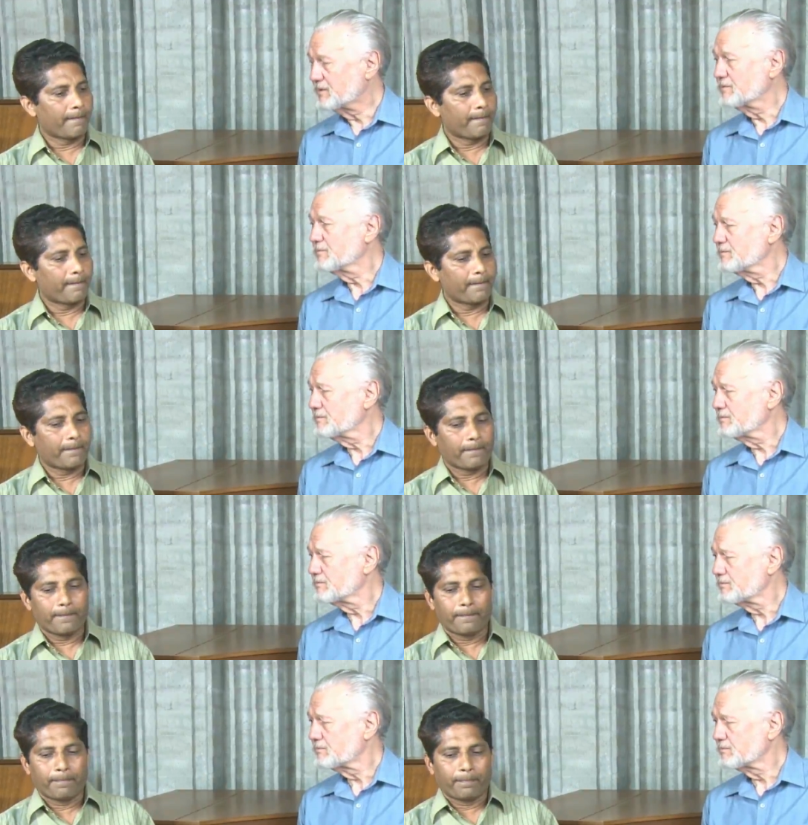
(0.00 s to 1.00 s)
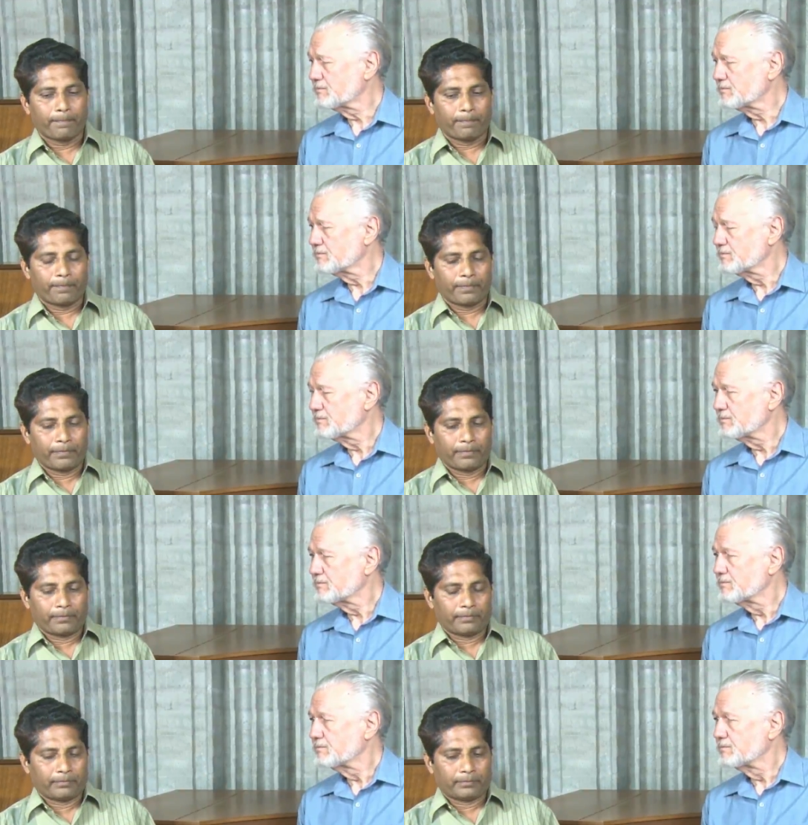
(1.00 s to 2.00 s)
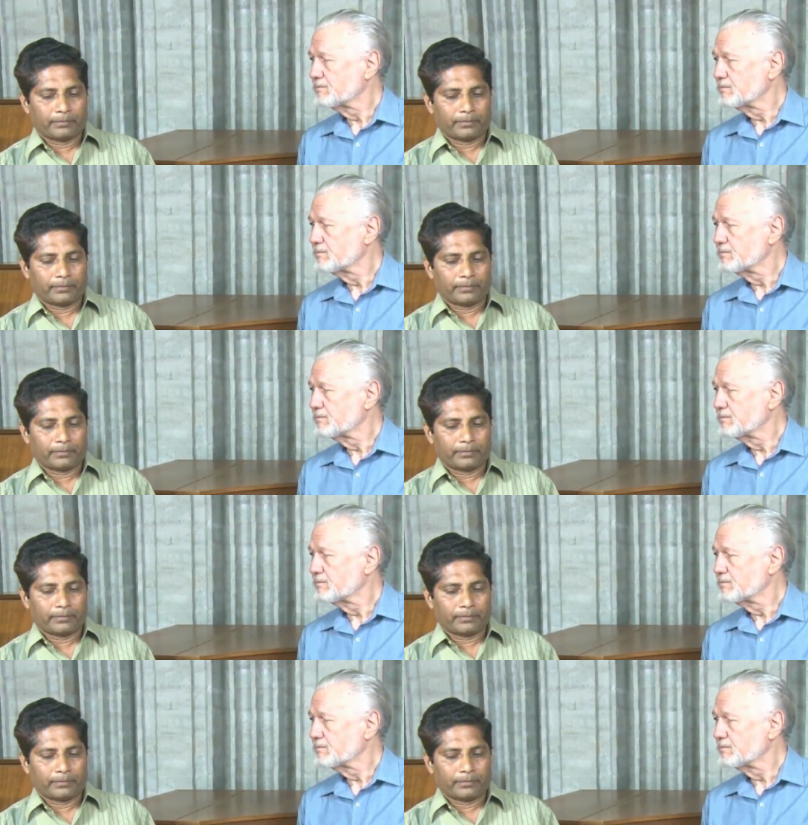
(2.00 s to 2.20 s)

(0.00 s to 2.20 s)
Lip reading: Nobody speaks.